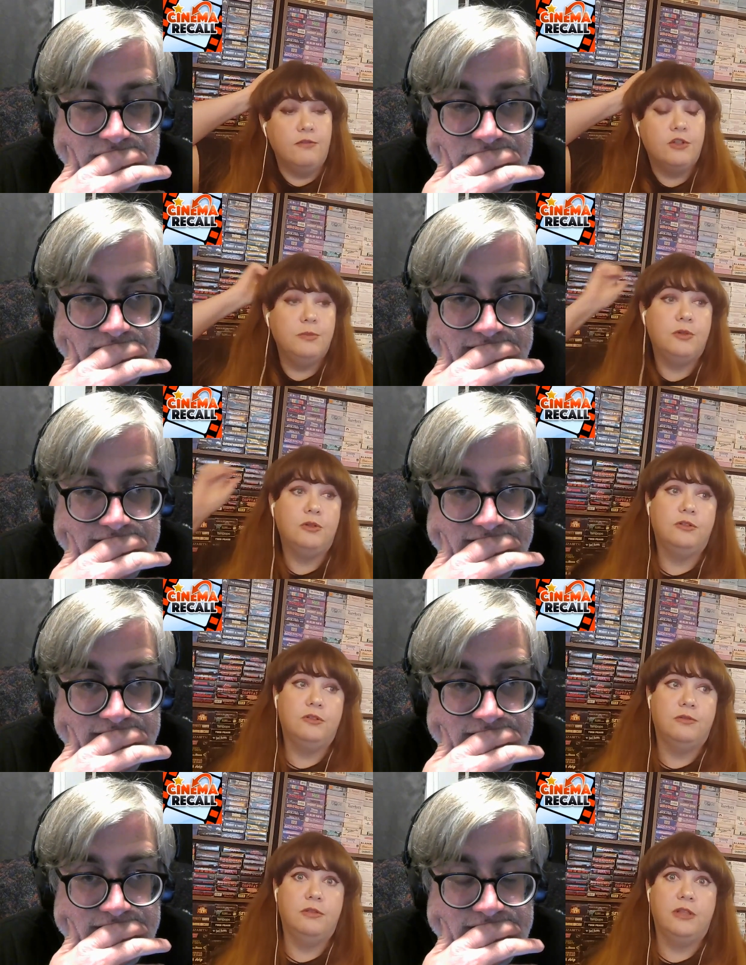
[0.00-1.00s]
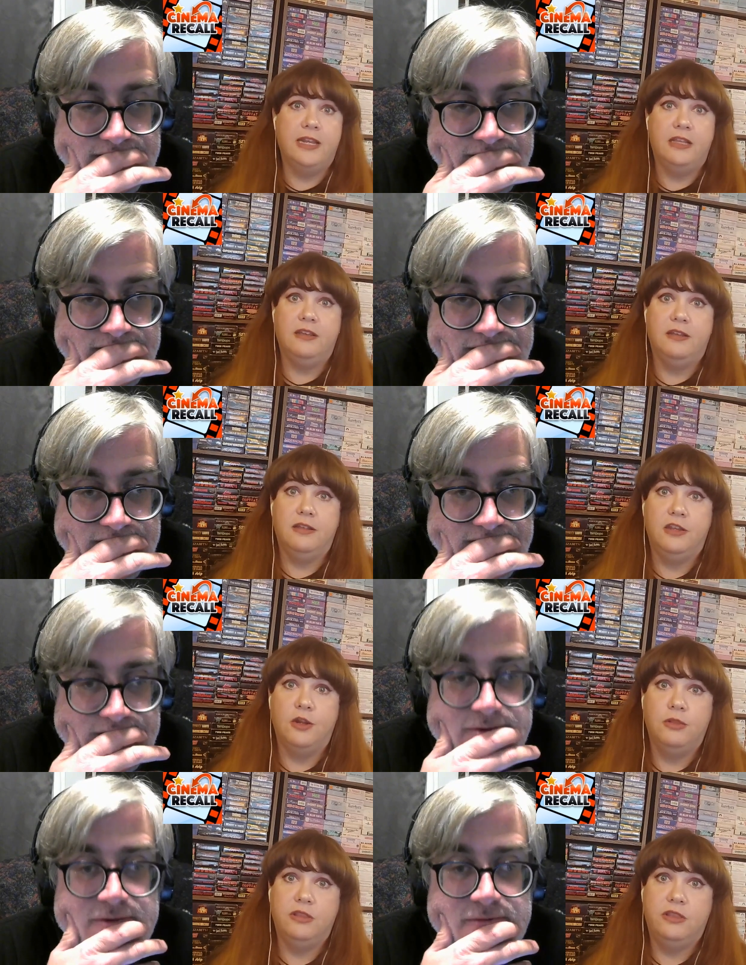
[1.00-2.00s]
Speaker 1: comfortable letting
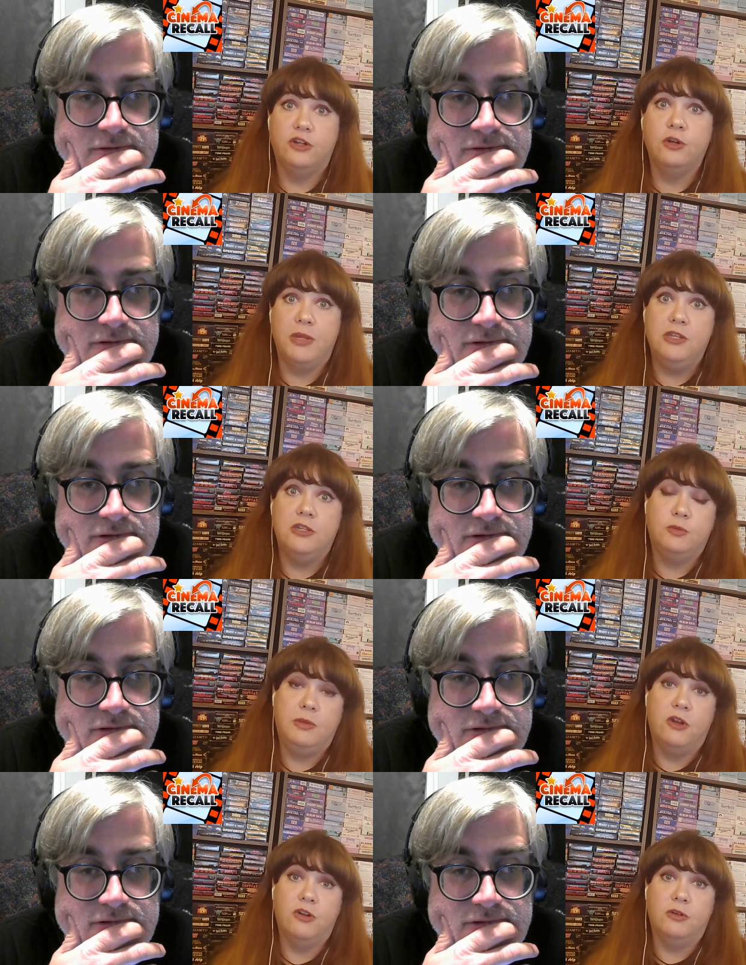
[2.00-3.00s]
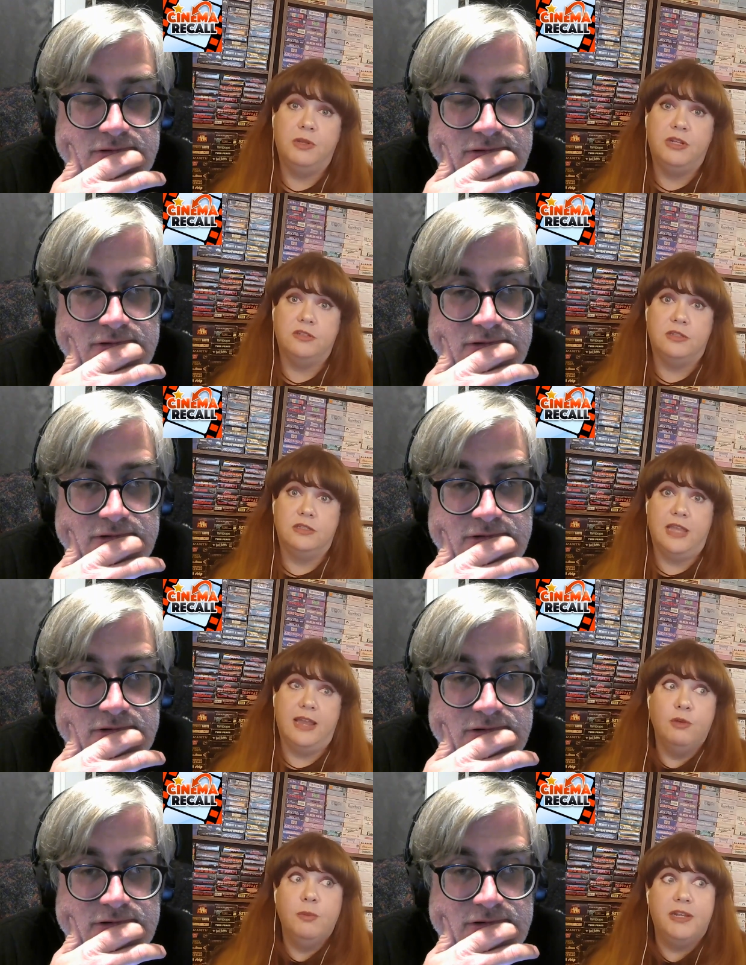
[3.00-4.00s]
you know their opinions be heard because it's
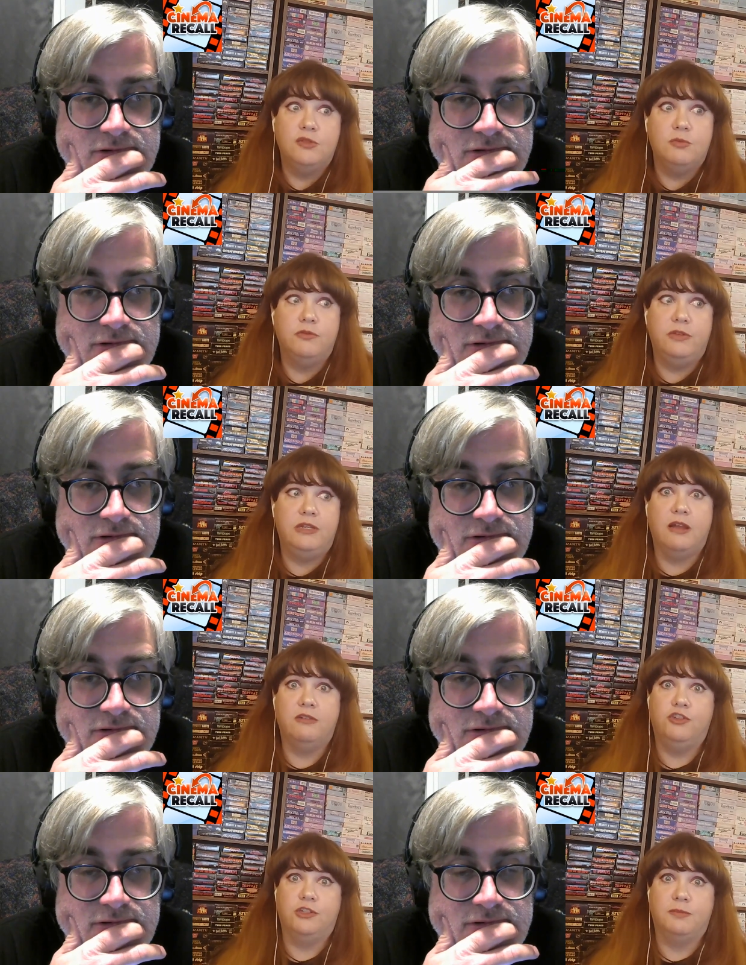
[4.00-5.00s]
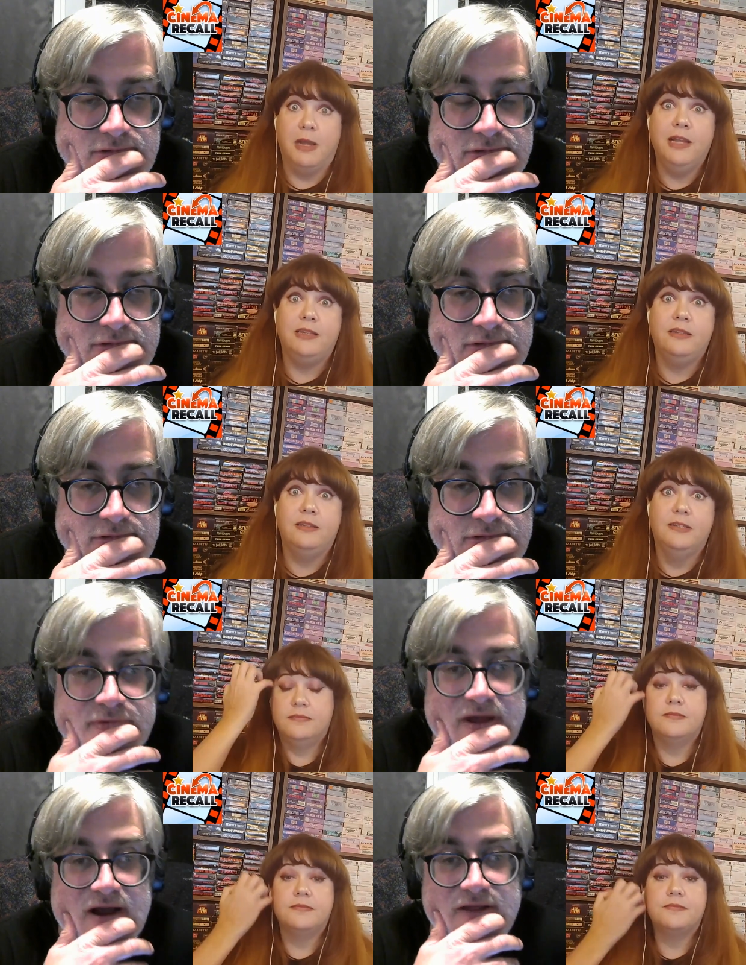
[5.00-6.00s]
everybody's movie, not just
Speaker 2: mine.
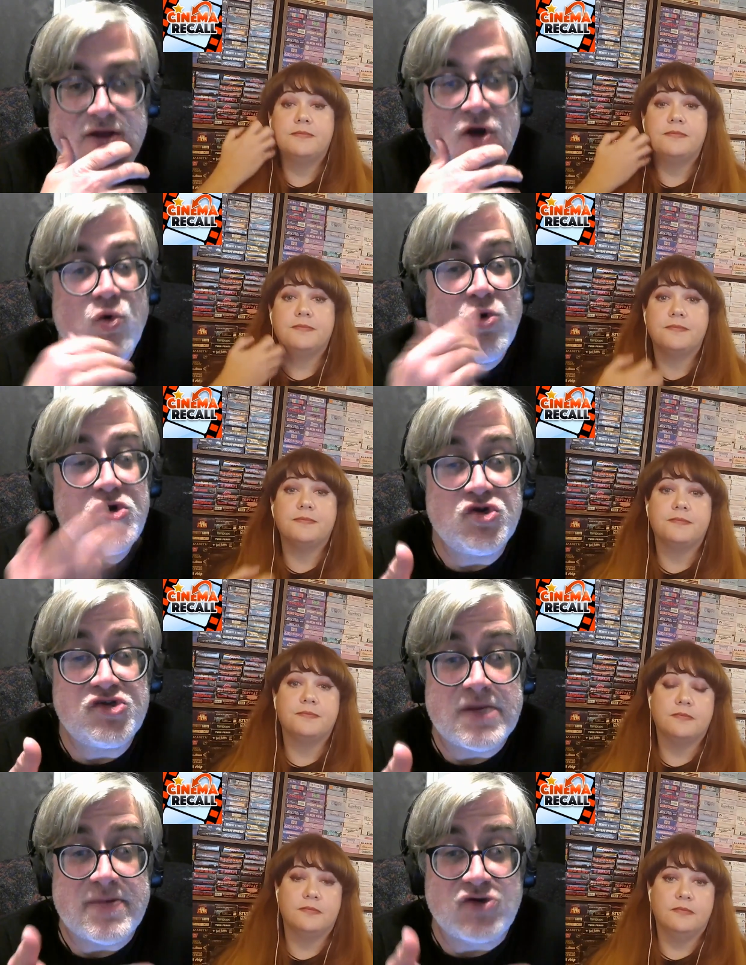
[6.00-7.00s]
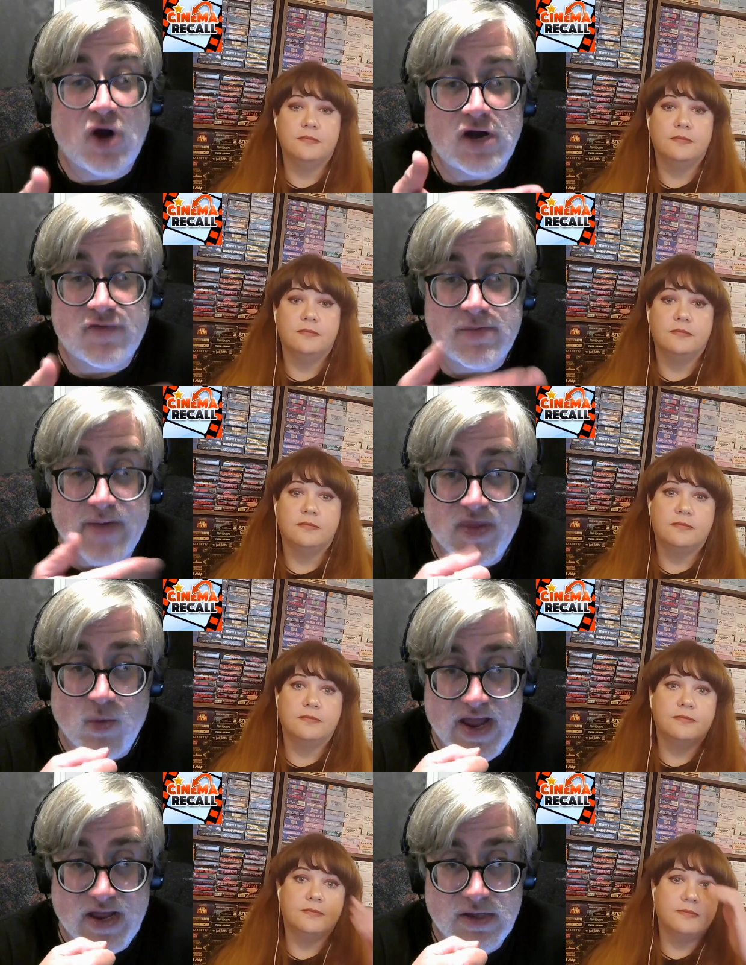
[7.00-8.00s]
Exactly. Who is your cinematographer, by the way?
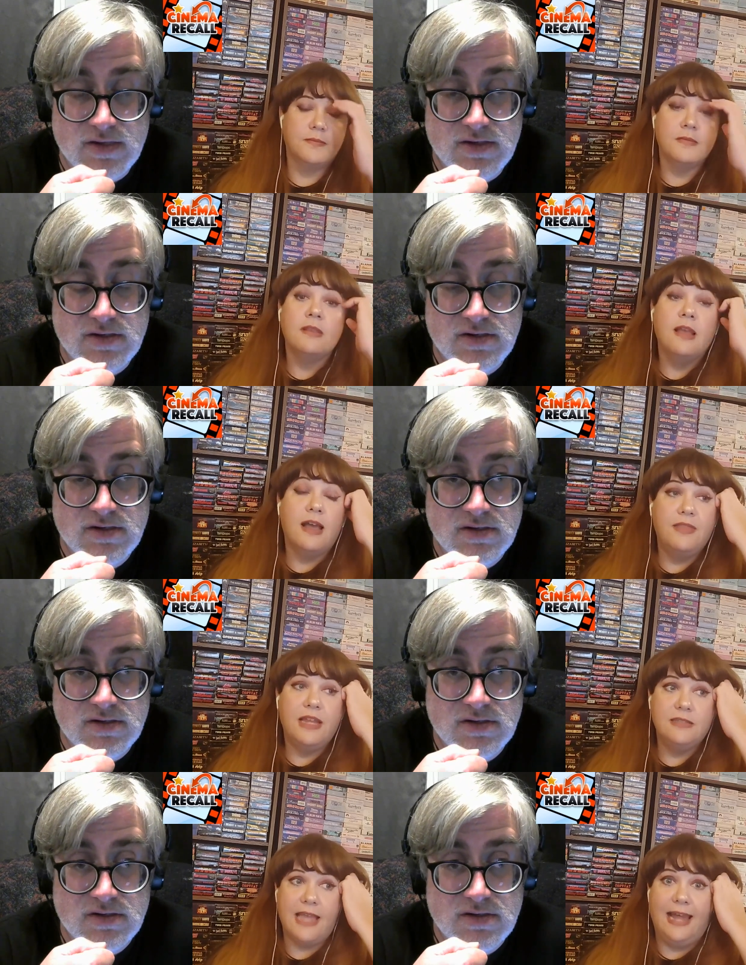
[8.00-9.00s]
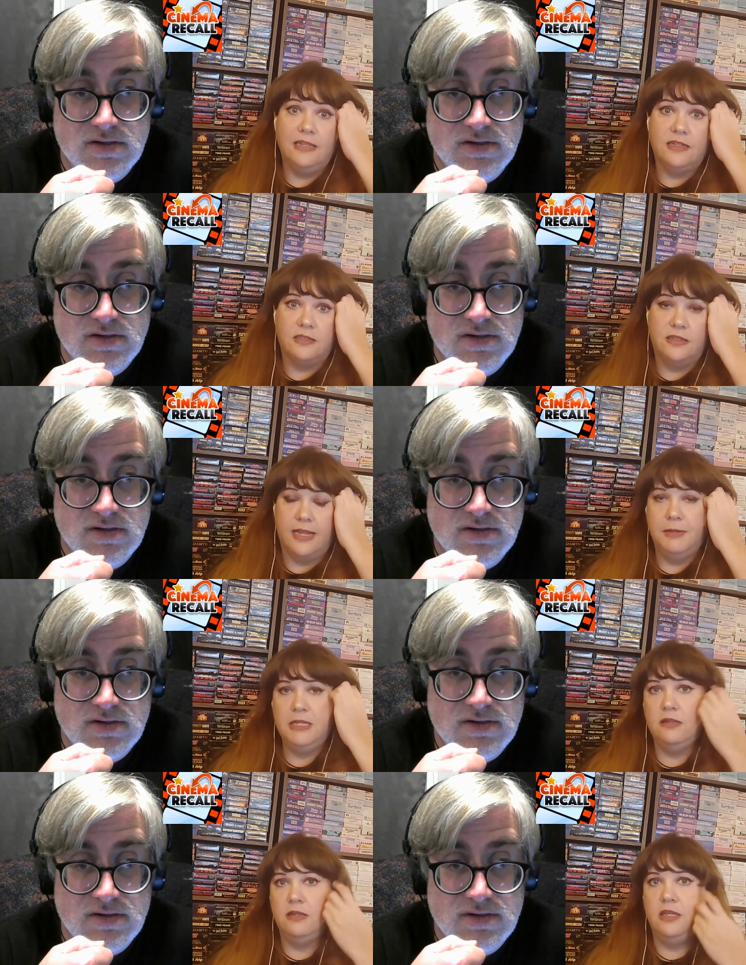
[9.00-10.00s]
Speaker 1: Uh, that is Alex
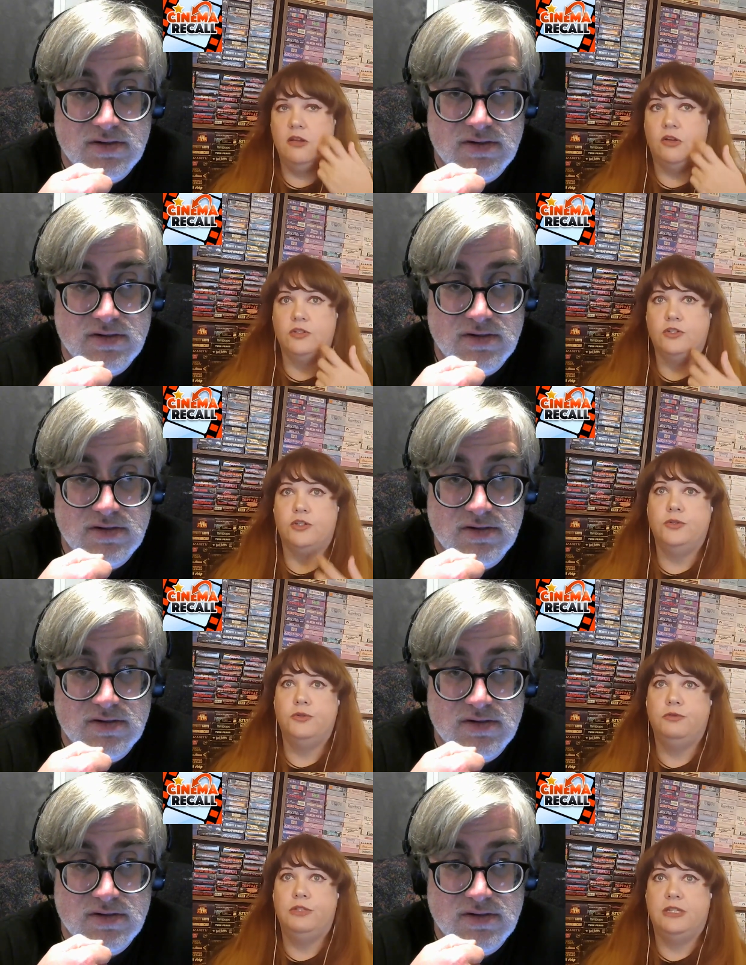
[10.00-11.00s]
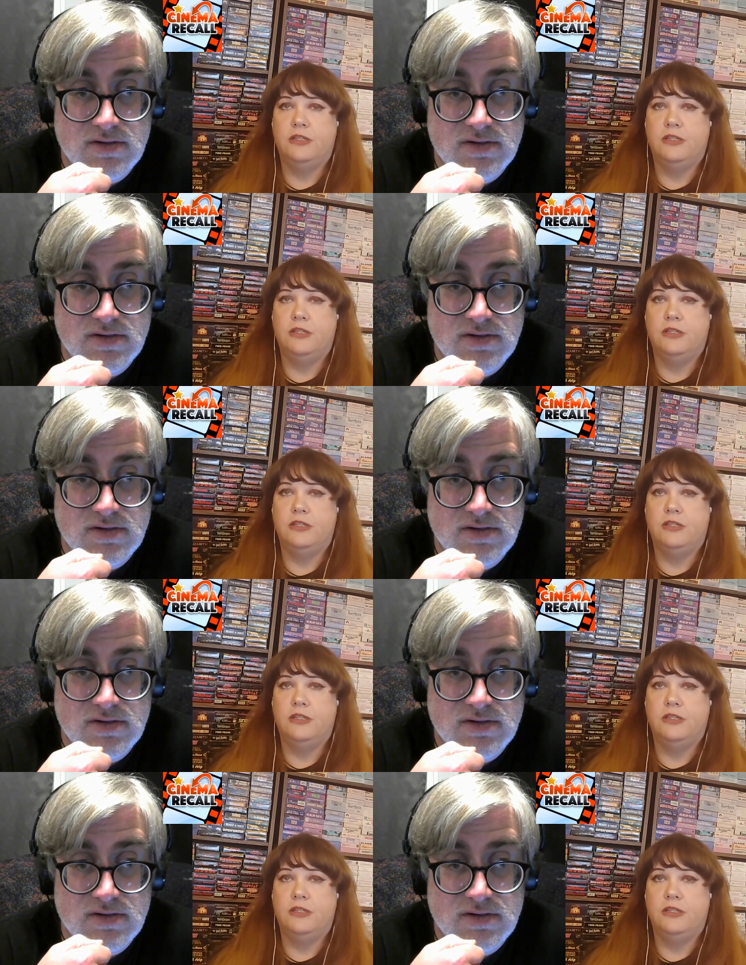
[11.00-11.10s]
Simon. He also